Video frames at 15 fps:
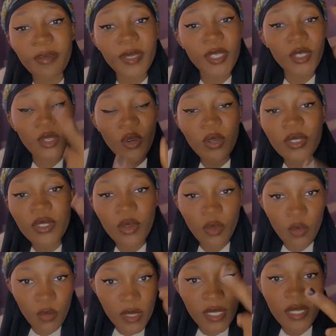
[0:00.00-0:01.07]
beyond
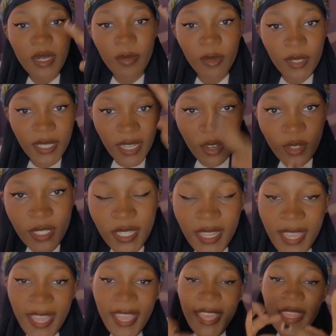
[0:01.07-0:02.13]
reasonable doubt.
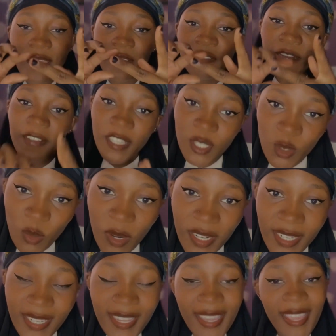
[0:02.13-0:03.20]
The first
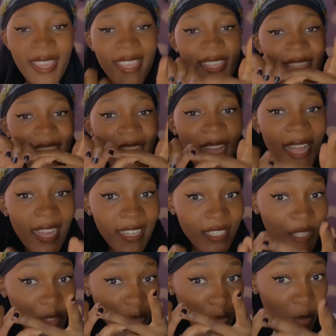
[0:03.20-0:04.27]
one is the
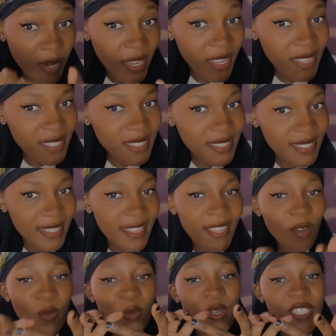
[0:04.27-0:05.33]
actus reus,
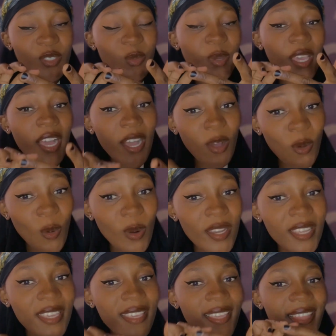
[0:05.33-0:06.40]
which we are
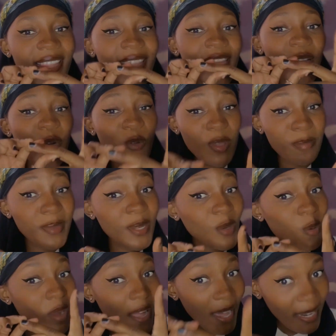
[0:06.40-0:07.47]
calling the
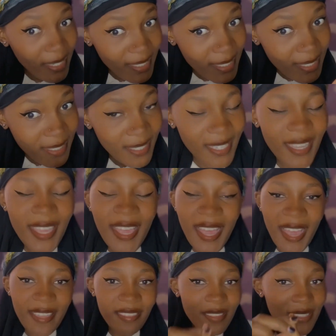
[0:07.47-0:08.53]
criminal act.
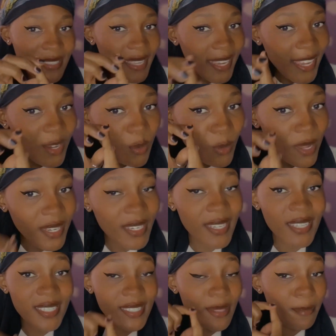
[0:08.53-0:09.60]
And the second one
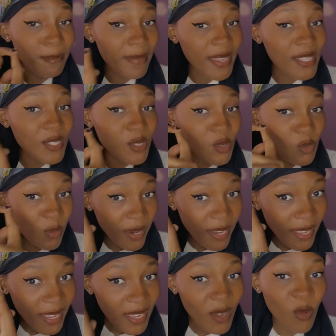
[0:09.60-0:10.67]
is the mens
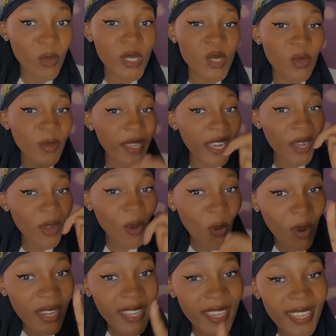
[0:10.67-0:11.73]
rea, which we are
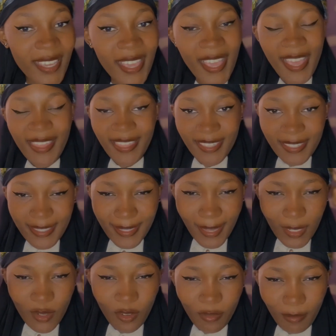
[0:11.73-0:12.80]
calling the
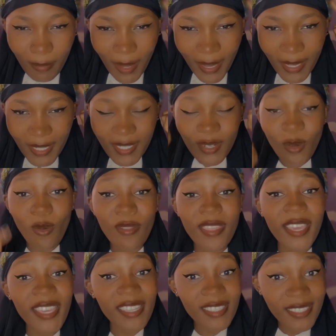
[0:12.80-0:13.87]
state of mind or
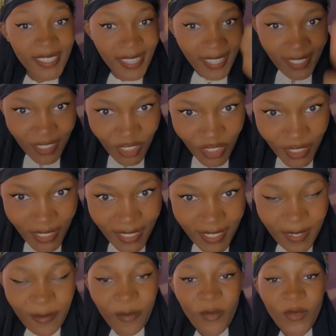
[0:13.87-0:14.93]
the
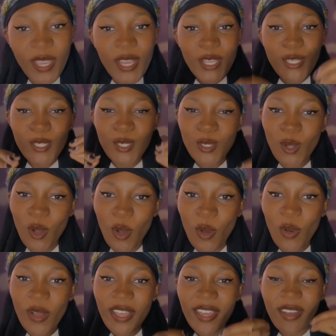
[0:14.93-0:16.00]
intention.
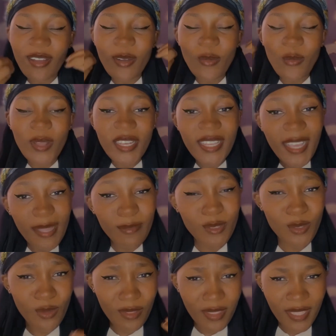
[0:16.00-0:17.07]
So when it comes
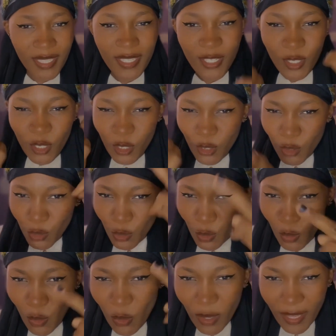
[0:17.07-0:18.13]
to these
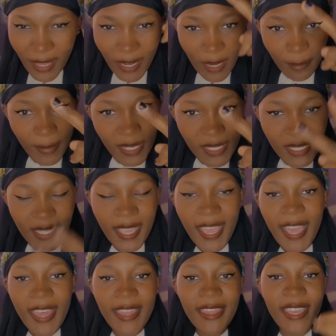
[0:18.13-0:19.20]
two elements,
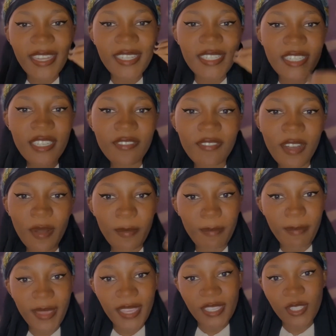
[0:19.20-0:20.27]
they differ
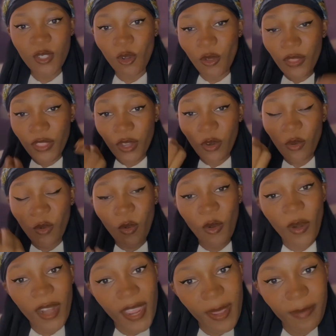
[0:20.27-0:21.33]
based on the
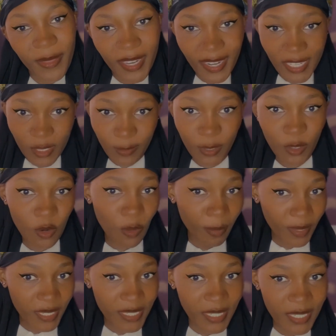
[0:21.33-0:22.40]
crime that has been
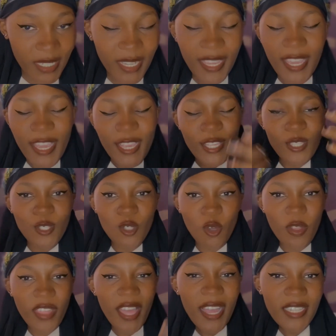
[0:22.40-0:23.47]
committed.
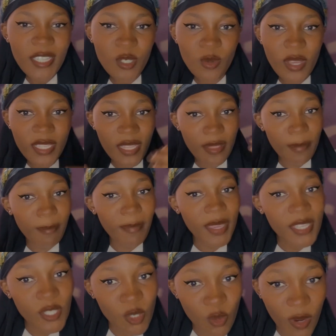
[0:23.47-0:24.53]
So the actus reus and the
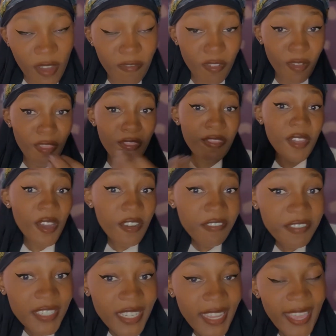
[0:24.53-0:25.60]
mens rea for
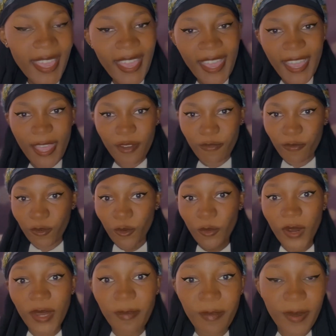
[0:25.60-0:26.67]
theft and for
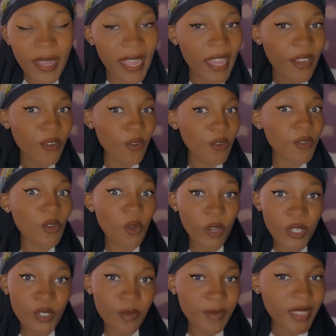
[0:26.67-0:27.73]
rape are not
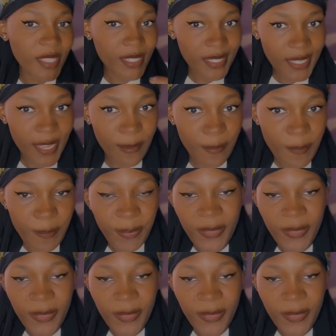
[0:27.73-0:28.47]
going to be the same.